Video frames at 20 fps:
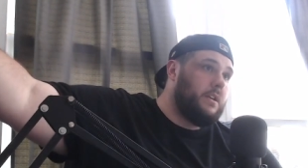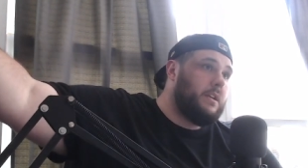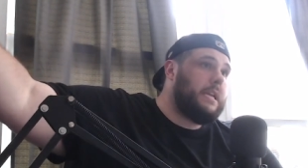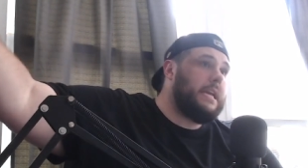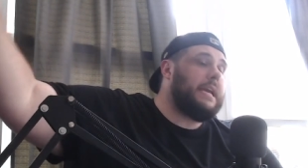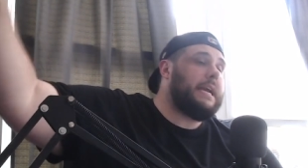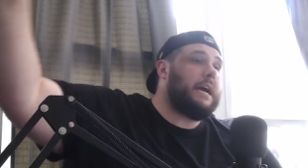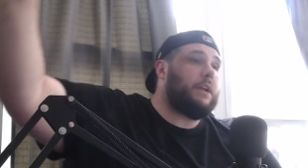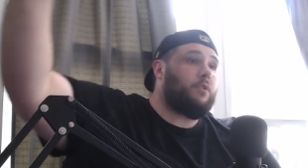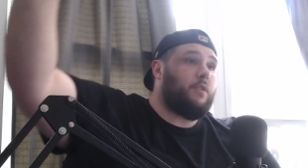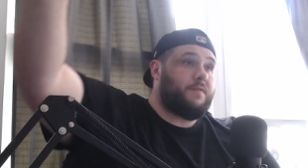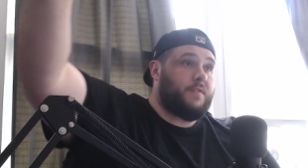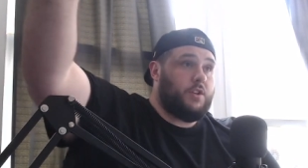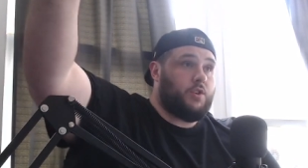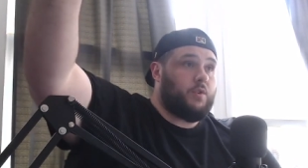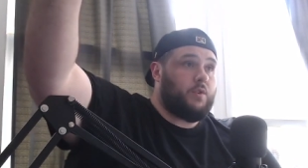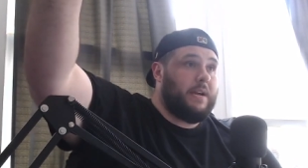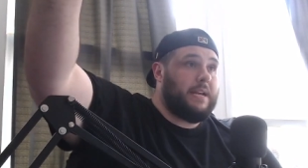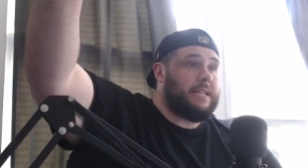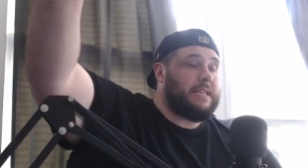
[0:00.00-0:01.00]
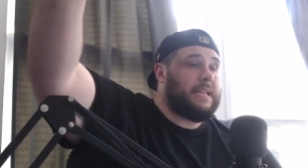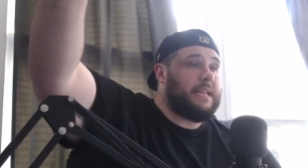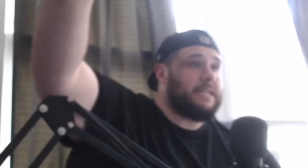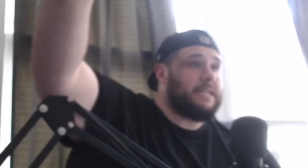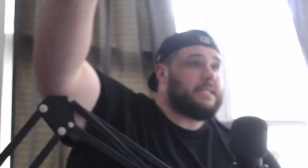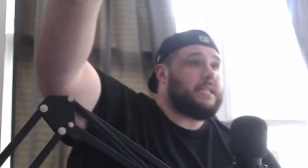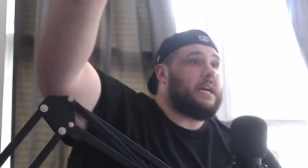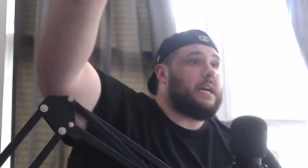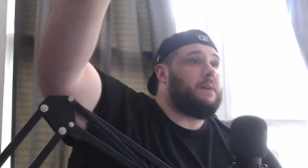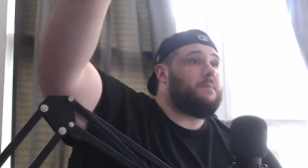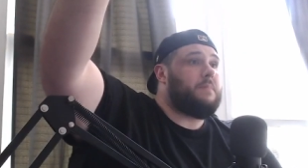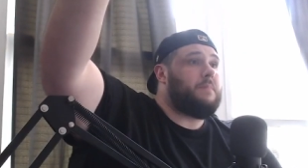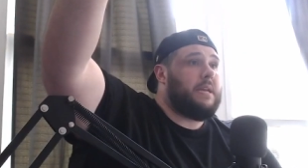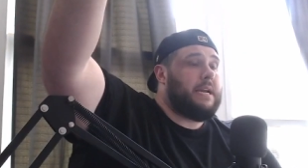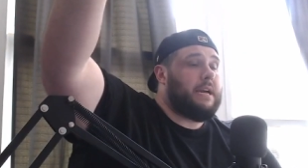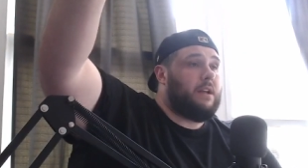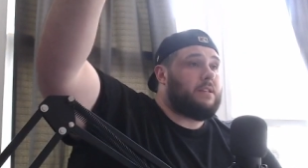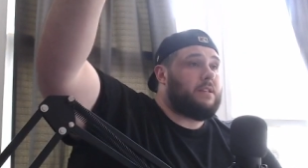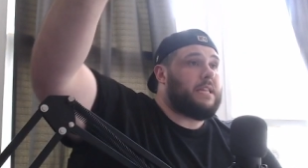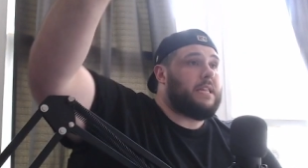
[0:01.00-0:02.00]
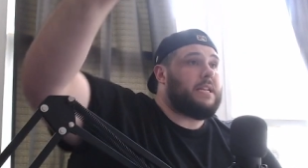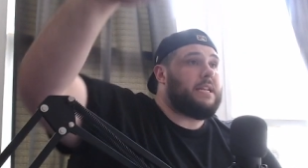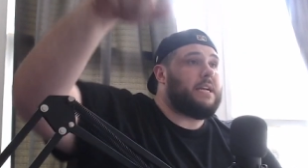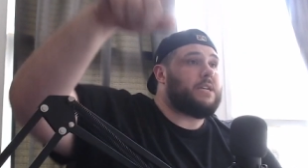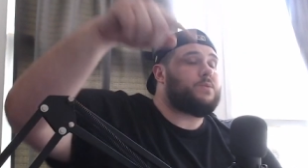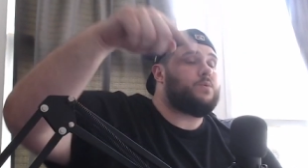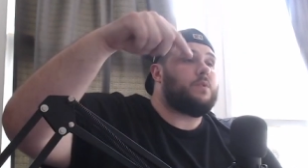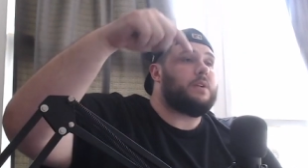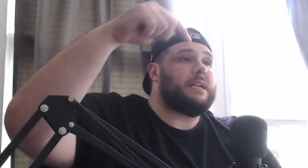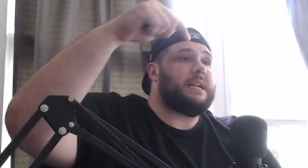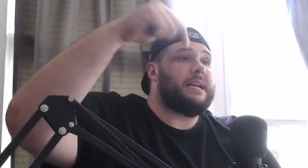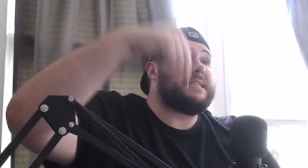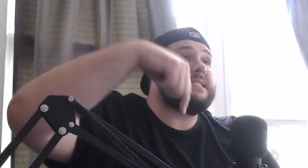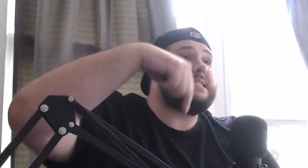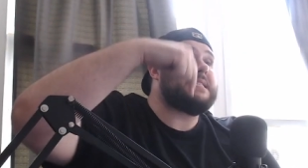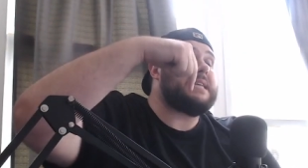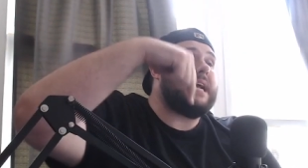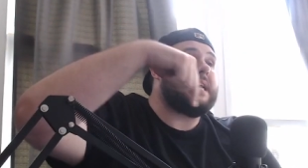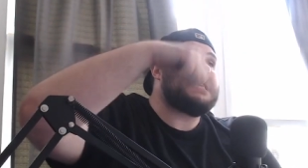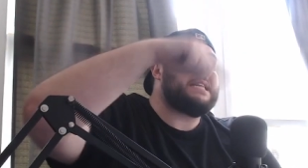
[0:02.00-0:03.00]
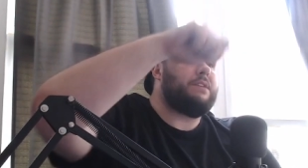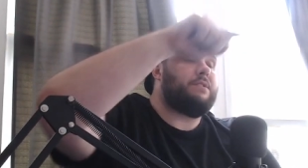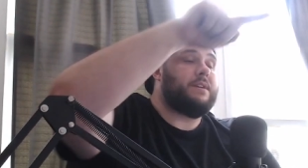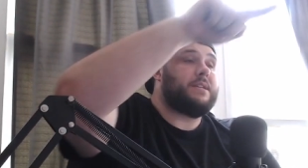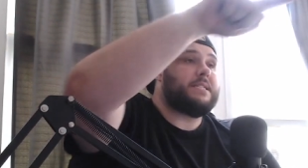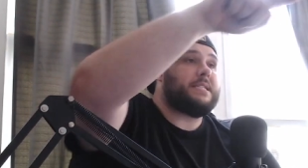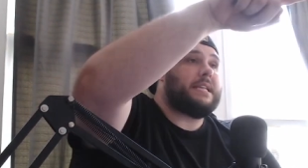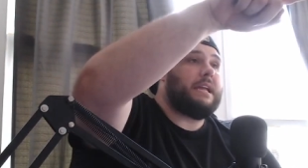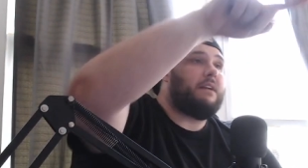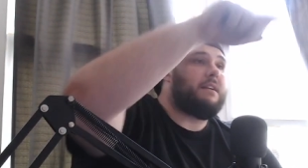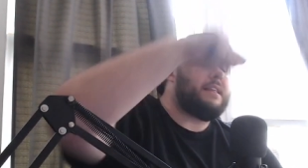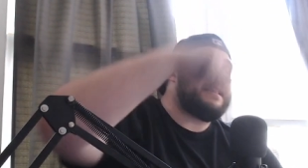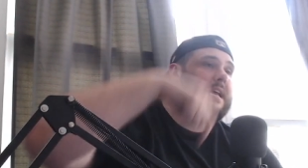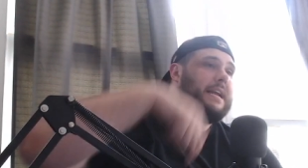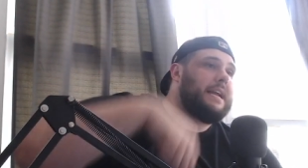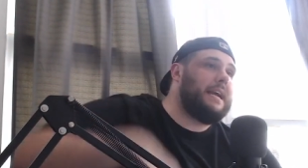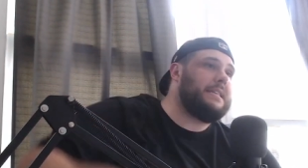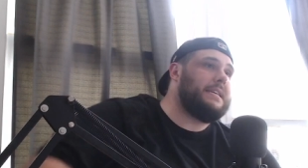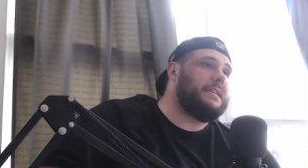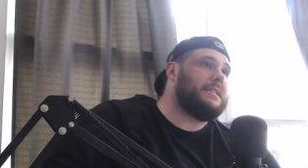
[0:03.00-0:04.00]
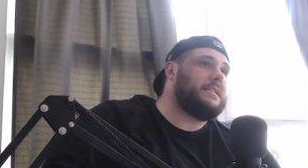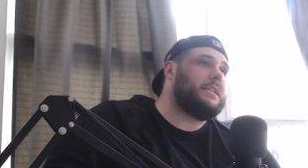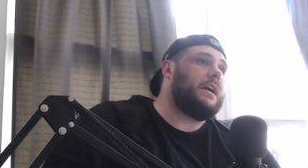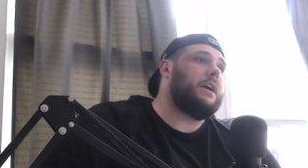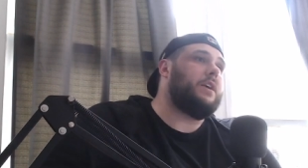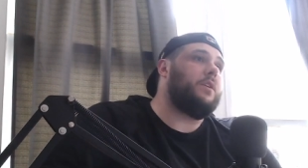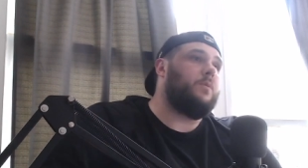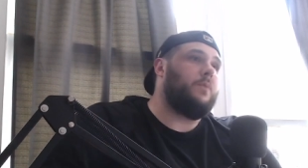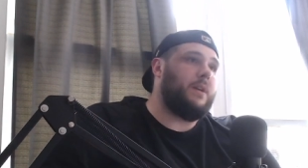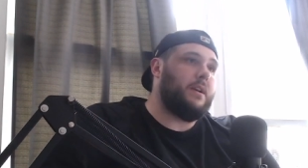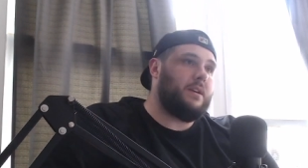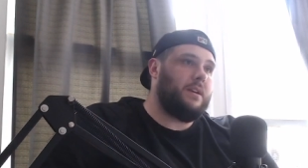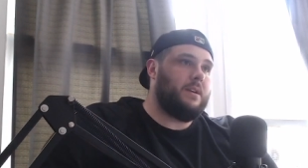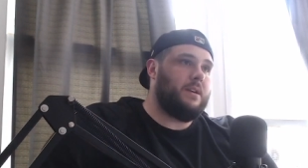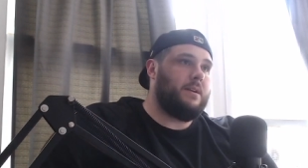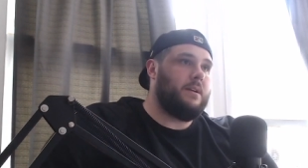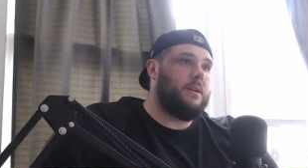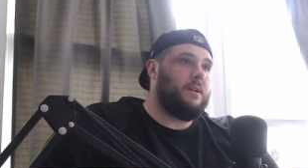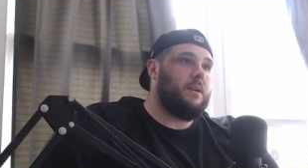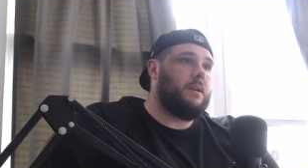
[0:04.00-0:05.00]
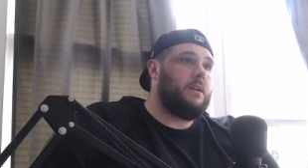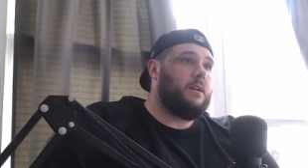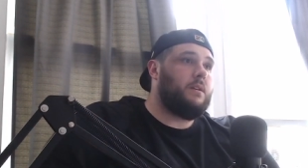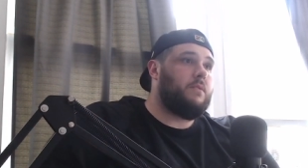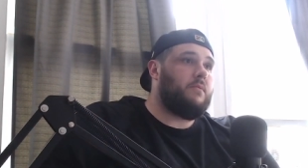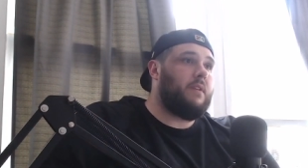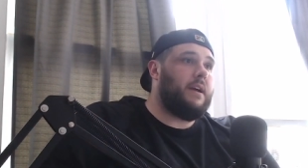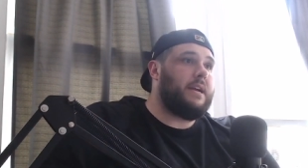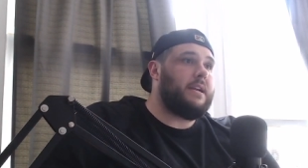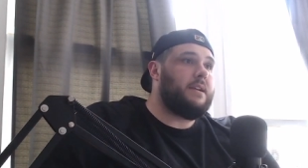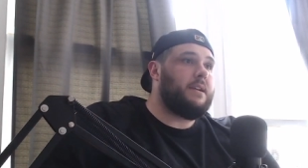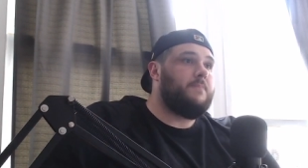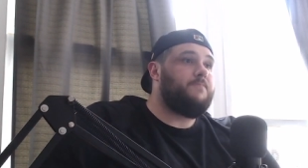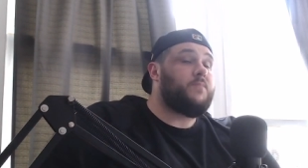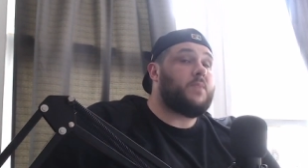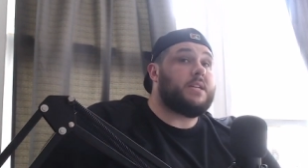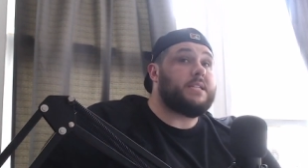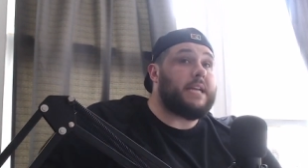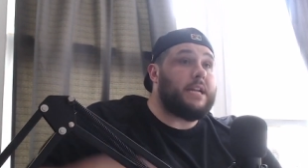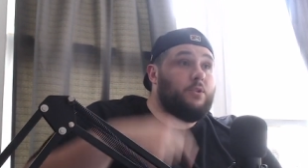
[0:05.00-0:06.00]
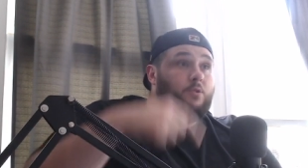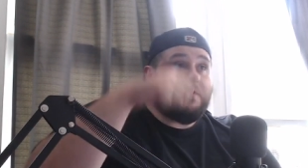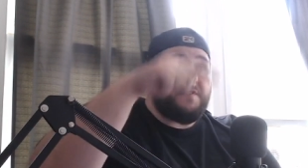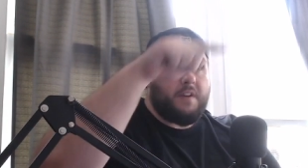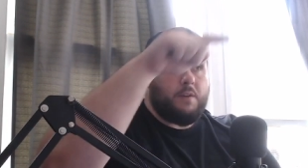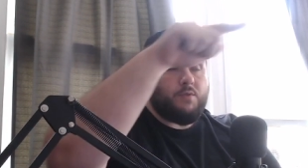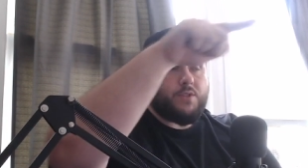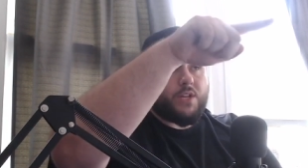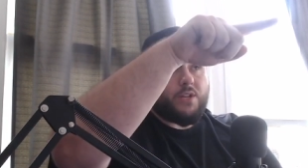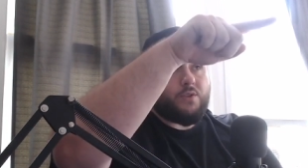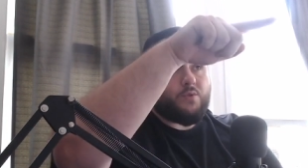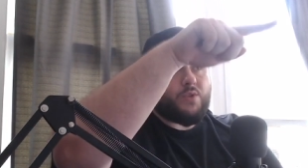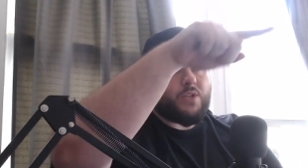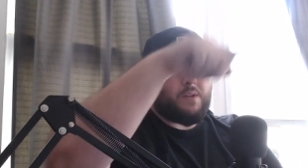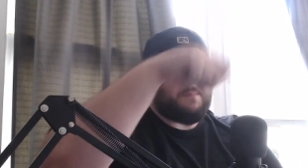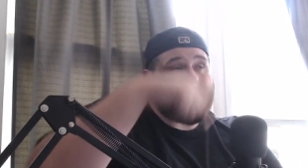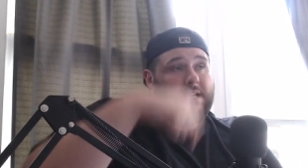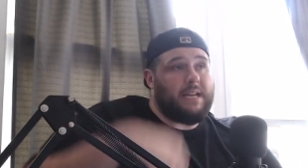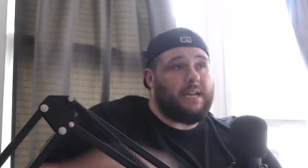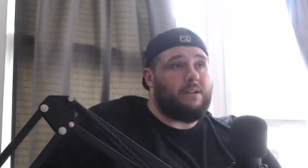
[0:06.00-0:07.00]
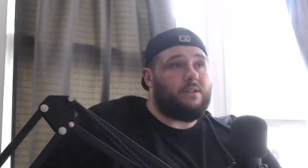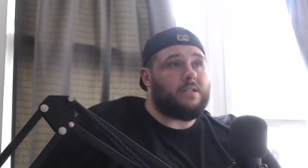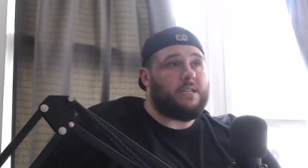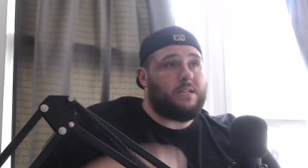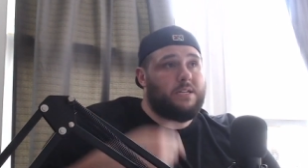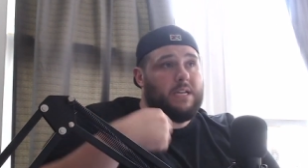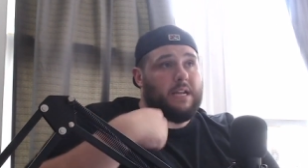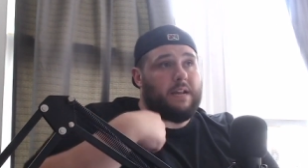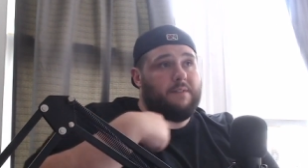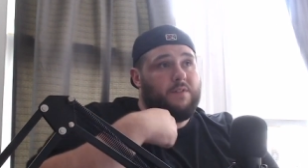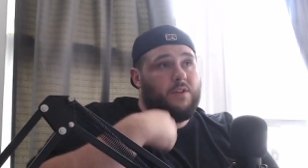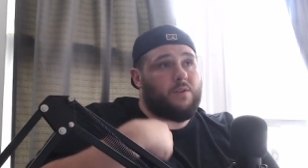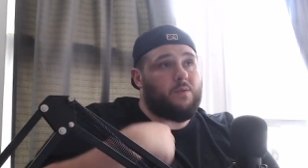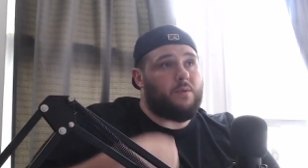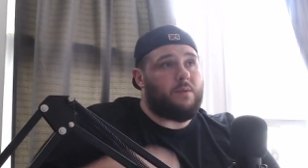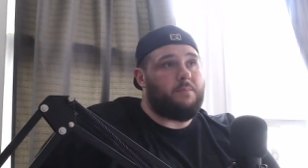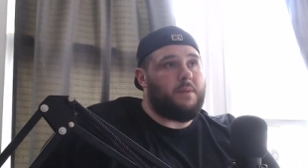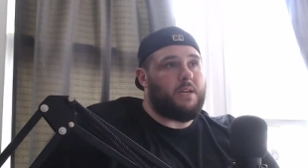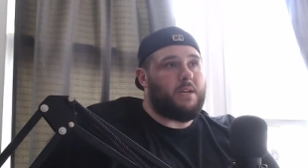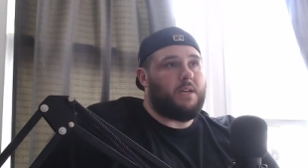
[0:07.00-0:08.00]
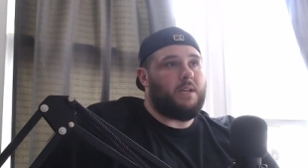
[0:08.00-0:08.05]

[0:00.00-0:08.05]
He got off the train at the next stop. He got onto the next one, and I sat there and I stared at that guy the entire way, right? Because I knew if he was going to do something else, he's going to have to do it to me.